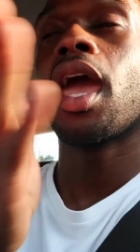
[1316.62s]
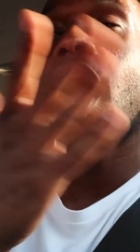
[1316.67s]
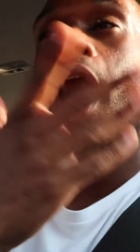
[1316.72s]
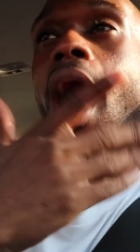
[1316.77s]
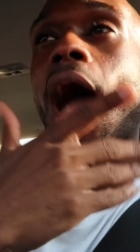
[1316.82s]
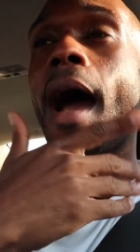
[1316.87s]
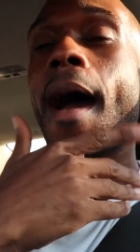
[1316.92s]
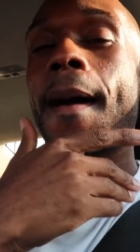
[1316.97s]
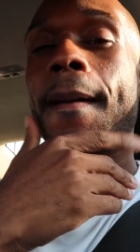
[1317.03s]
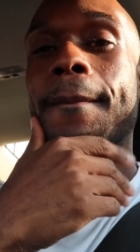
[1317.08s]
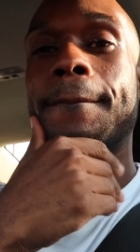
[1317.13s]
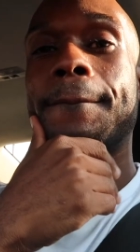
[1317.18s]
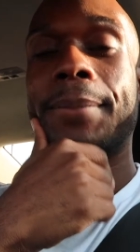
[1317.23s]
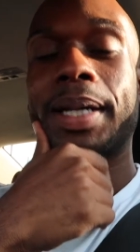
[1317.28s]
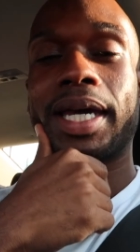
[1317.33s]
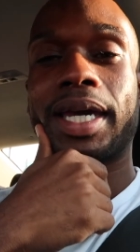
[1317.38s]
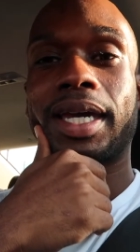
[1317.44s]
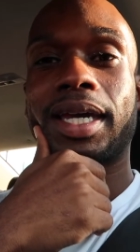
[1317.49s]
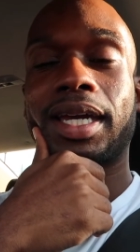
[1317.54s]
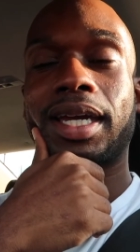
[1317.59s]

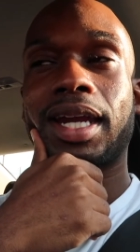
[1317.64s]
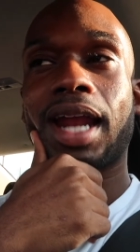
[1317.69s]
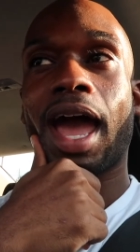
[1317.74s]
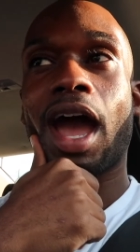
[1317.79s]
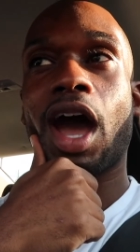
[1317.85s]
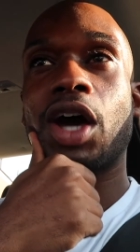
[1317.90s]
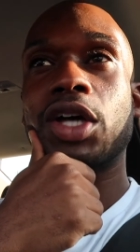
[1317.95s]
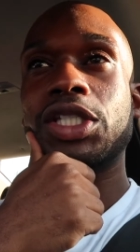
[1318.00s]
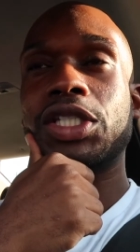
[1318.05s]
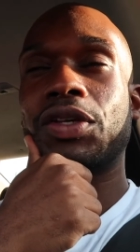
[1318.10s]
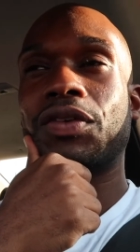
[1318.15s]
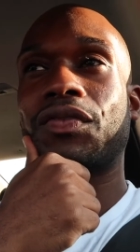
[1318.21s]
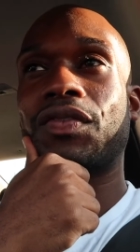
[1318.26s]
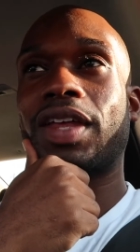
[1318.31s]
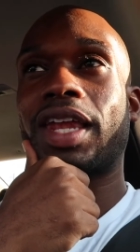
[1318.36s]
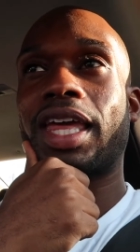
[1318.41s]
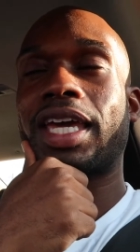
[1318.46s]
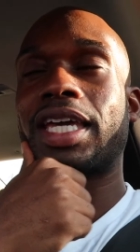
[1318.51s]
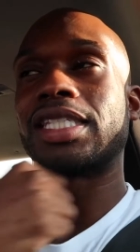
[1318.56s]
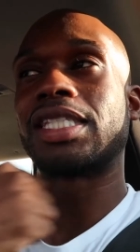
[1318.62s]
But I also feel
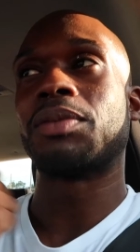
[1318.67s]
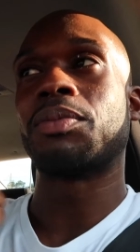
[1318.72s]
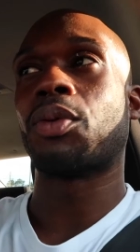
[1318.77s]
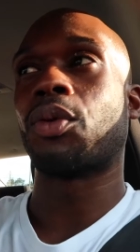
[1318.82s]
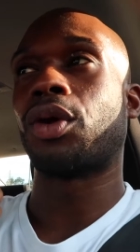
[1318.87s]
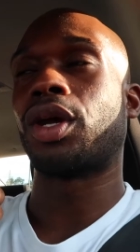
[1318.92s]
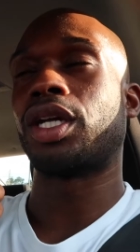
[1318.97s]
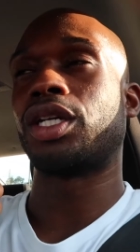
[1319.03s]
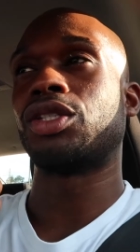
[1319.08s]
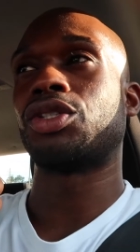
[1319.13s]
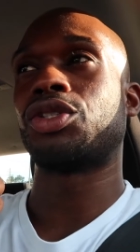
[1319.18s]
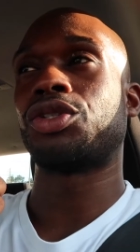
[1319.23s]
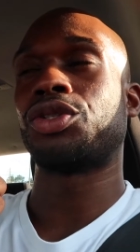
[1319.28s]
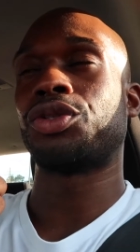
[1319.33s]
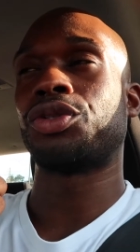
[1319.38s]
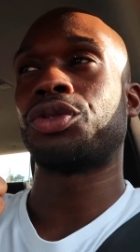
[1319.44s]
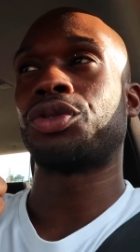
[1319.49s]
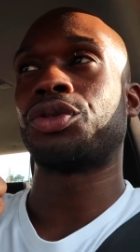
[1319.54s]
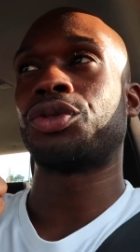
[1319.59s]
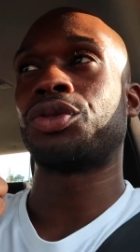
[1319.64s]
like it's important
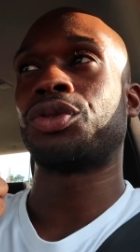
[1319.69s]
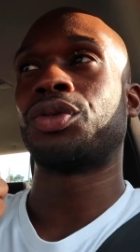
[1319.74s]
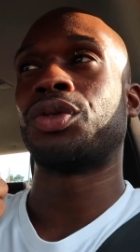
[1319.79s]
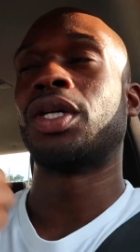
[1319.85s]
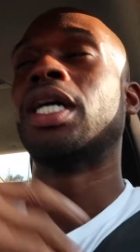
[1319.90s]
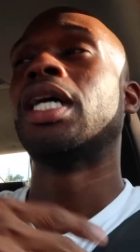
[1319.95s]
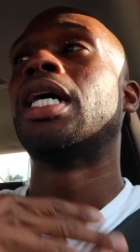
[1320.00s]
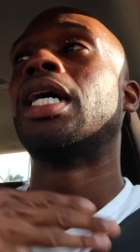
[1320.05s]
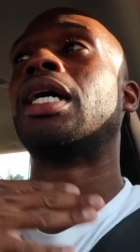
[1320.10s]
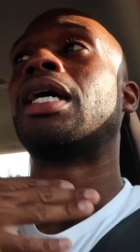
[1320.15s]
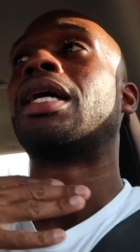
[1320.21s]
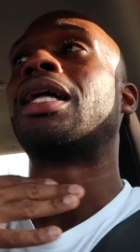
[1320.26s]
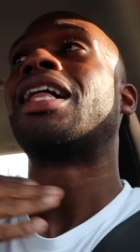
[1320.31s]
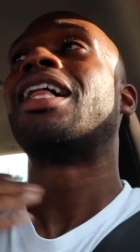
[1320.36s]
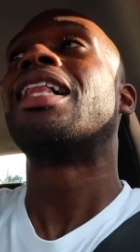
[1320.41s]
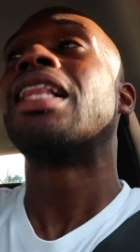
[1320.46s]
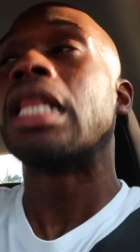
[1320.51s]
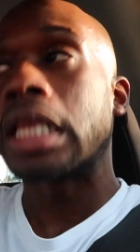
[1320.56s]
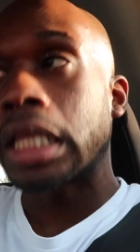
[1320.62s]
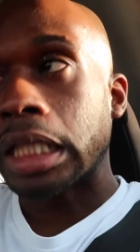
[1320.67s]
to
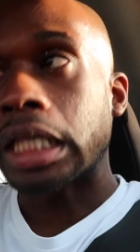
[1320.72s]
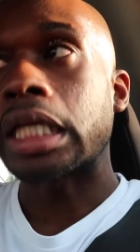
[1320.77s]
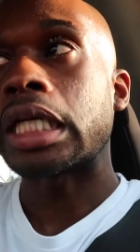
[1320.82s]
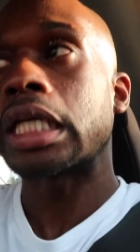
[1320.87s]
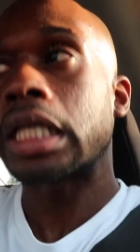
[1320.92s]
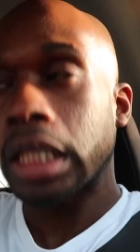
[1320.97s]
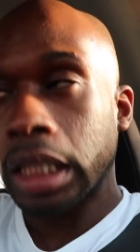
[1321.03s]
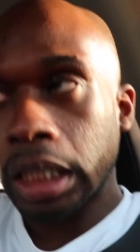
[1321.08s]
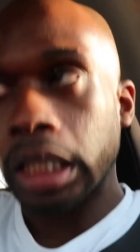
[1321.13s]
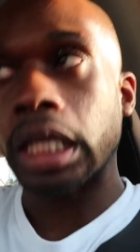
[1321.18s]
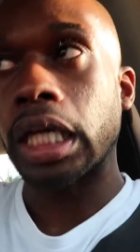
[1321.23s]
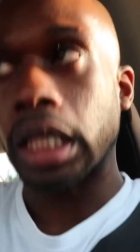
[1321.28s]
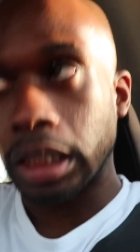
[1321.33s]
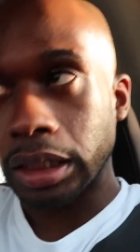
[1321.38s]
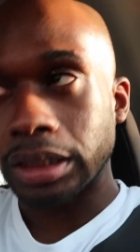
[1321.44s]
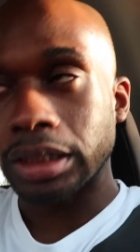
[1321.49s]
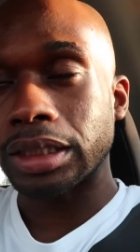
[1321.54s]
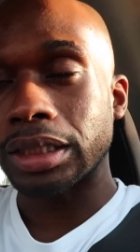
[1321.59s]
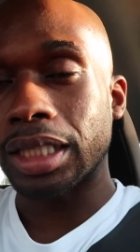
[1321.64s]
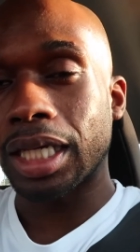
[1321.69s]
clean
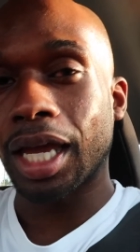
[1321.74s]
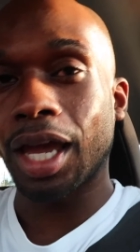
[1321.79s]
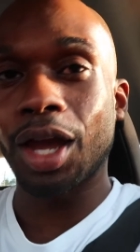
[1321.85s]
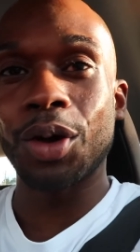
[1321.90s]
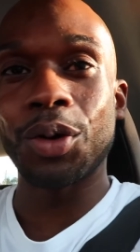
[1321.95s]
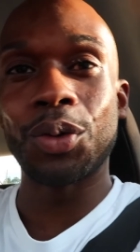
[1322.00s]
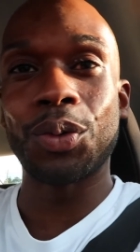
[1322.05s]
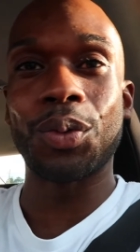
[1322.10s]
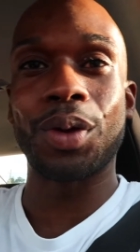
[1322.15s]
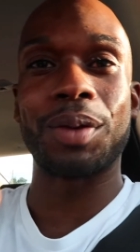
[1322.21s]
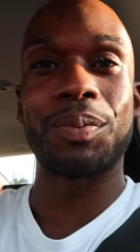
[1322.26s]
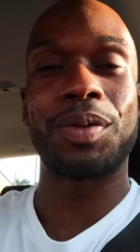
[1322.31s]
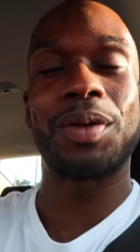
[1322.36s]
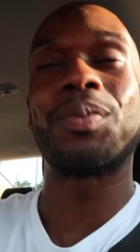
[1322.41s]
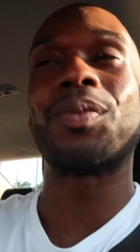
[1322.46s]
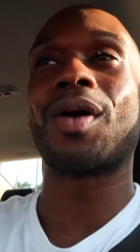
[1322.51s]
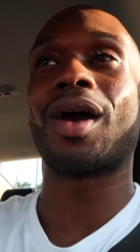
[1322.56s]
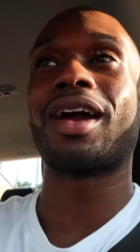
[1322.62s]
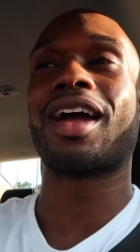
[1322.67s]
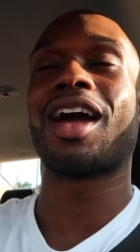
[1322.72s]
when
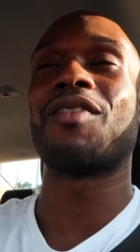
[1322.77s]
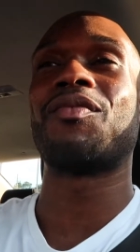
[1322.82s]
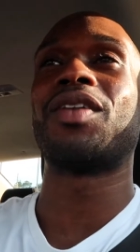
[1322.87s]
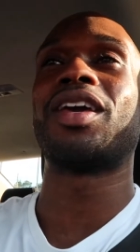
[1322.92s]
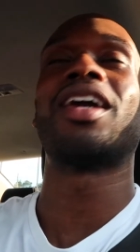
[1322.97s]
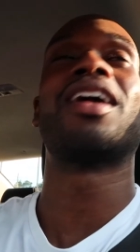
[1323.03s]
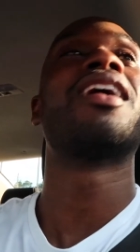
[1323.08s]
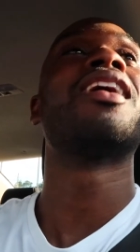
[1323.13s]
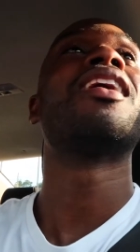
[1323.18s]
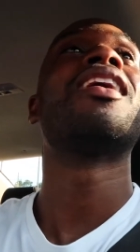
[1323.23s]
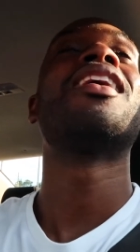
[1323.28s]
people are coming.